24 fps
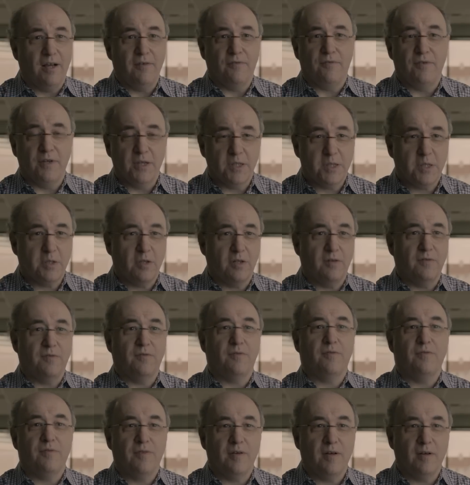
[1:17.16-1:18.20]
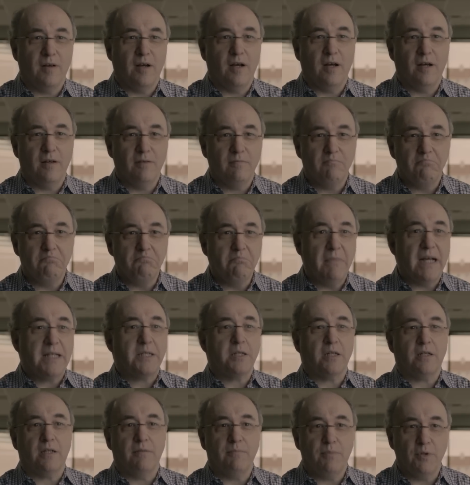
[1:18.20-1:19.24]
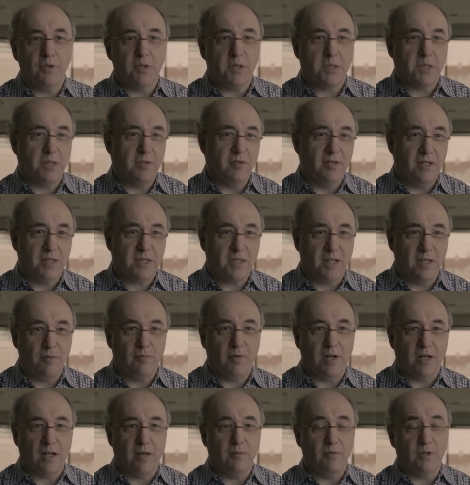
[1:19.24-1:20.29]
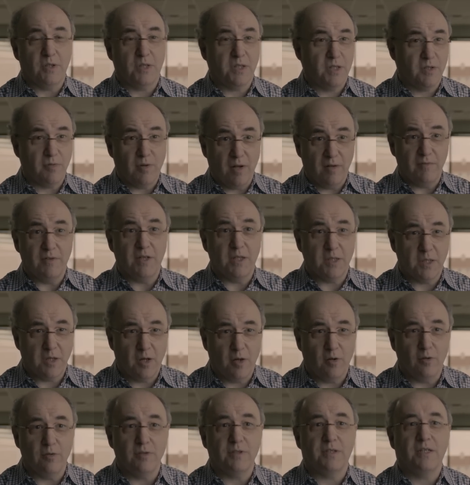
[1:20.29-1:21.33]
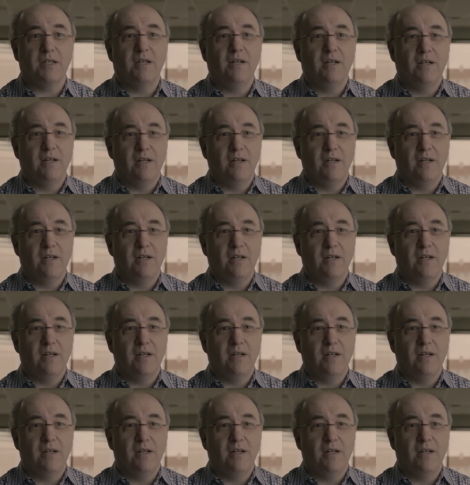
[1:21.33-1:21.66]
I first sort of uh, met a computer seriously when I was 12 years old,